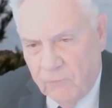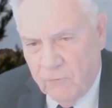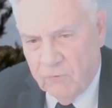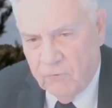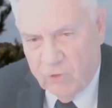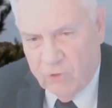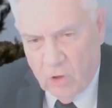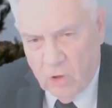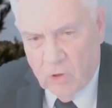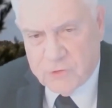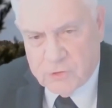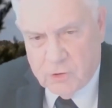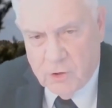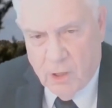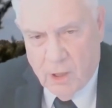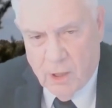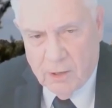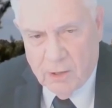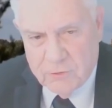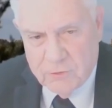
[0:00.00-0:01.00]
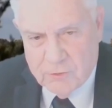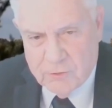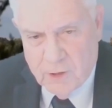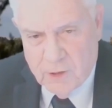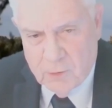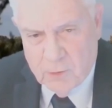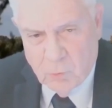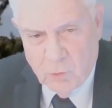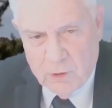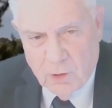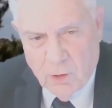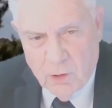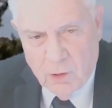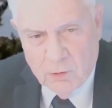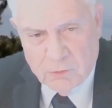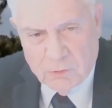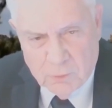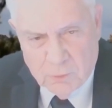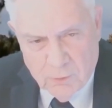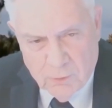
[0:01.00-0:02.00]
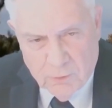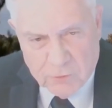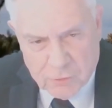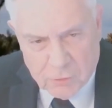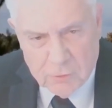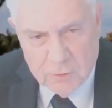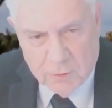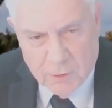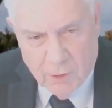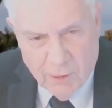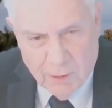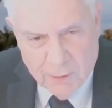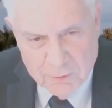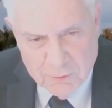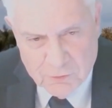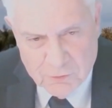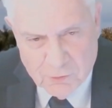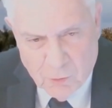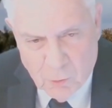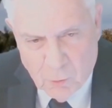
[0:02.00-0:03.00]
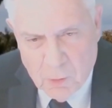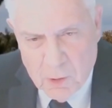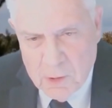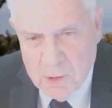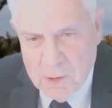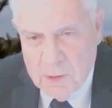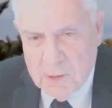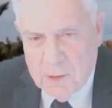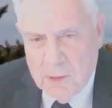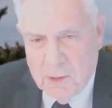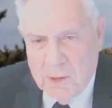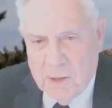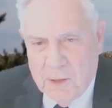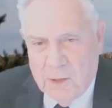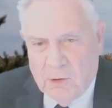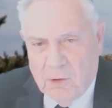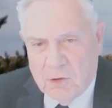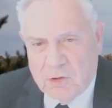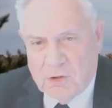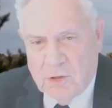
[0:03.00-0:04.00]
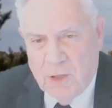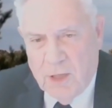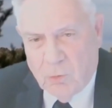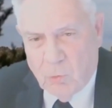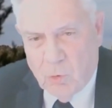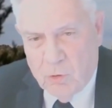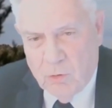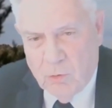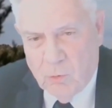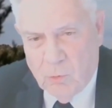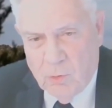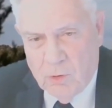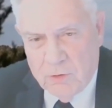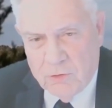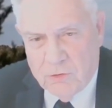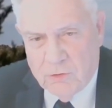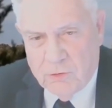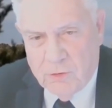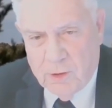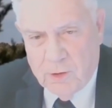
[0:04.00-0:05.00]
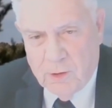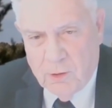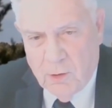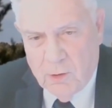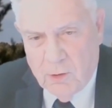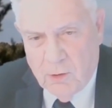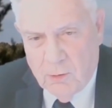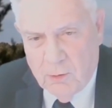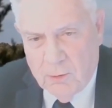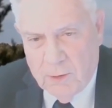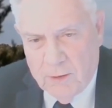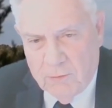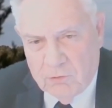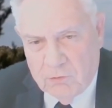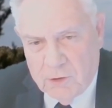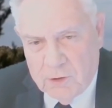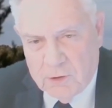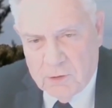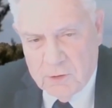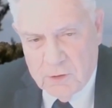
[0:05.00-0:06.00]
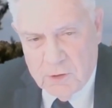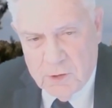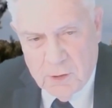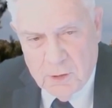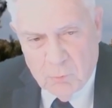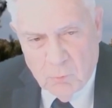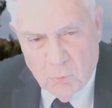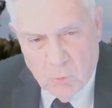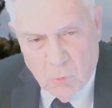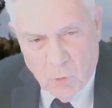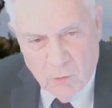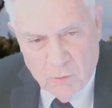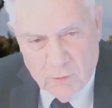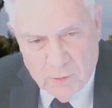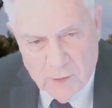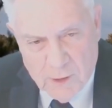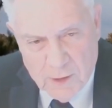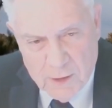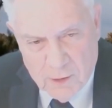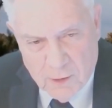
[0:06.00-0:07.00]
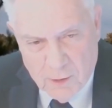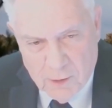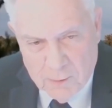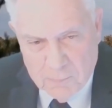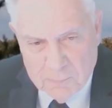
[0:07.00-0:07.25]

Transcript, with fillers: false gods than we are to the true God. So yeah. Uh, it looks like we're the ones that are heavily condemned more than they are.